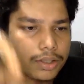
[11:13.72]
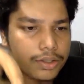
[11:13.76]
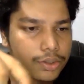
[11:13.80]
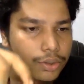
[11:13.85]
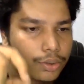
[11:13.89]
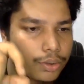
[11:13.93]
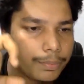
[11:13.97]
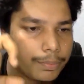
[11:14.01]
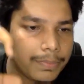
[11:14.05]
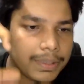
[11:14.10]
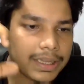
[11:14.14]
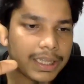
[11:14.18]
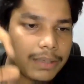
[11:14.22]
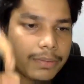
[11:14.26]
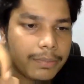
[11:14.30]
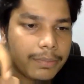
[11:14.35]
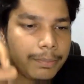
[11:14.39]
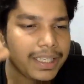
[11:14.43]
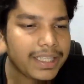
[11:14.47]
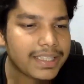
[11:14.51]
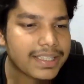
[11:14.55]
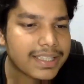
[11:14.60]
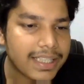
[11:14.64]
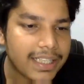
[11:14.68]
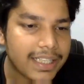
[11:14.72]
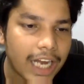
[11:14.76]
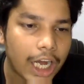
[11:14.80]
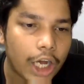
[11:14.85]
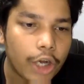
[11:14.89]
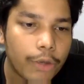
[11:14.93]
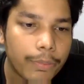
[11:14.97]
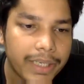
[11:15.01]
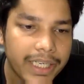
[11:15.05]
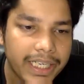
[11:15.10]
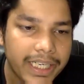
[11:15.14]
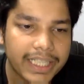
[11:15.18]
so means in
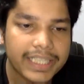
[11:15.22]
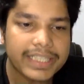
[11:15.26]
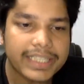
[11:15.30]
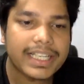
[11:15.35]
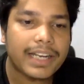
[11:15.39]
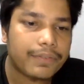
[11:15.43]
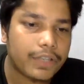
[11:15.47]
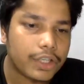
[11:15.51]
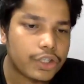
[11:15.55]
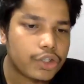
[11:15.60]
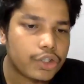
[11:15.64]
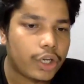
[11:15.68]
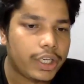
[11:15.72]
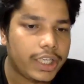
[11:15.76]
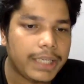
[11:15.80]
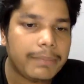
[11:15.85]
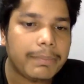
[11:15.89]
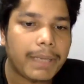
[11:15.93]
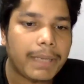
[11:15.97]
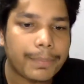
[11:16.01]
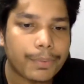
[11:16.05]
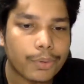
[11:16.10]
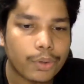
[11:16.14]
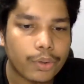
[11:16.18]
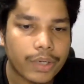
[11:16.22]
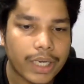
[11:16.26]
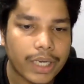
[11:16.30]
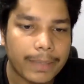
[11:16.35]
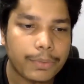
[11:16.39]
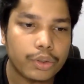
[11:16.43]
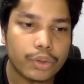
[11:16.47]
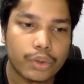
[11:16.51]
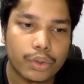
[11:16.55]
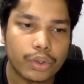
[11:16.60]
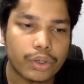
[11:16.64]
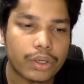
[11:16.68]
how many days after joining my program
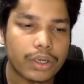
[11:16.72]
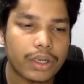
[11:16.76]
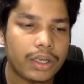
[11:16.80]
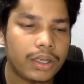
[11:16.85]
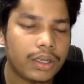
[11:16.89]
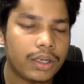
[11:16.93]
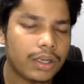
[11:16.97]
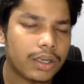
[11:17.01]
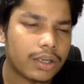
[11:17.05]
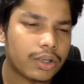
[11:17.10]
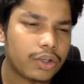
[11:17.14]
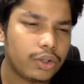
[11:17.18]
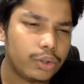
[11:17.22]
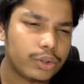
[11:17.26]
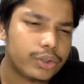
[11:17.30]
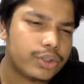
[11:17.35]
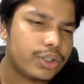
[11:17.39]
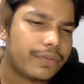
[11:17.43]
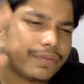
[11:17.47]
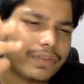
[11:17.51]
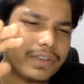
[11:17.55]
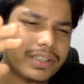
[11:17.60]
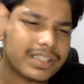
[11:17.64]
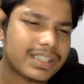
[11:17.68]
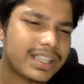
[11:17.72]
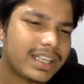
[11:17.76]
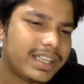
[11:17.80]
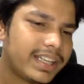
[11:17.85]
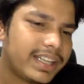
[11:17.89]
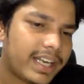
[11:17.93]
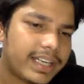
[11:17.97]
you close your first time?